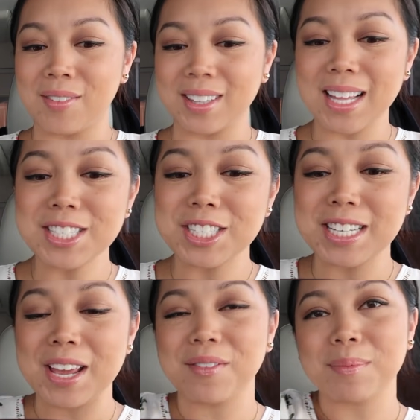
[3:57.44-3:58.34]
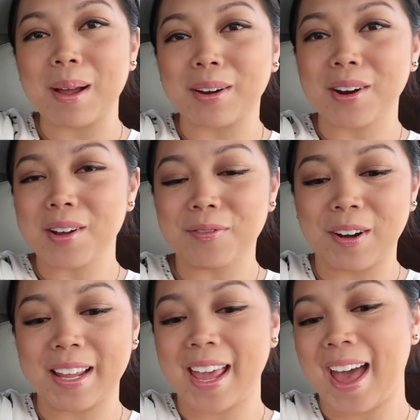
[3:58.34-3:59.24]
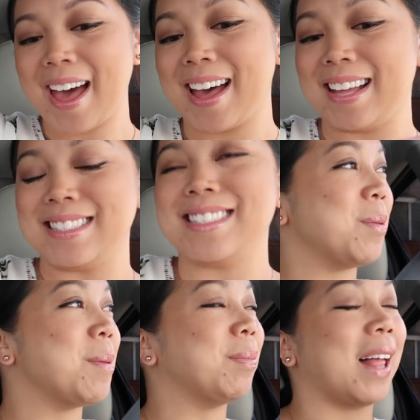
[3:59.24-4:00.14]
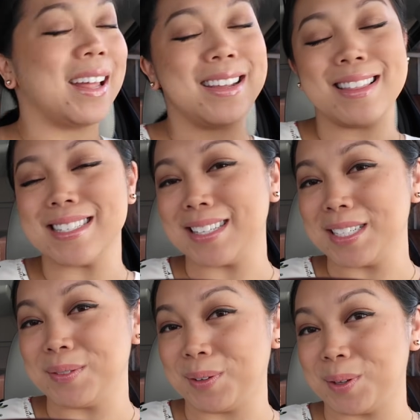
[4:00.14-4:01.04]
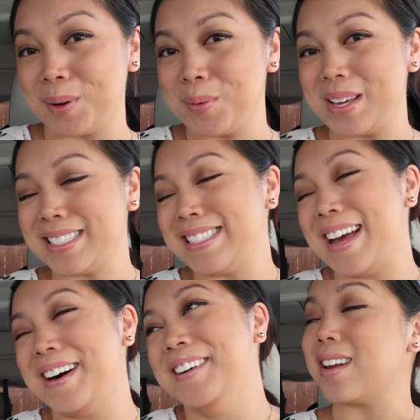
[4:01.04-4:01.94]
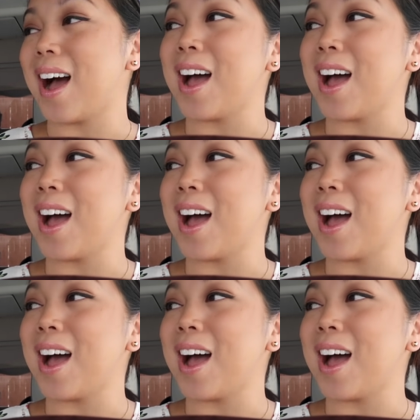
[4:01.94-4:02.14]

have a lunch date with my girlfriend, Kat. We've been planning this lunch for three weeks now. And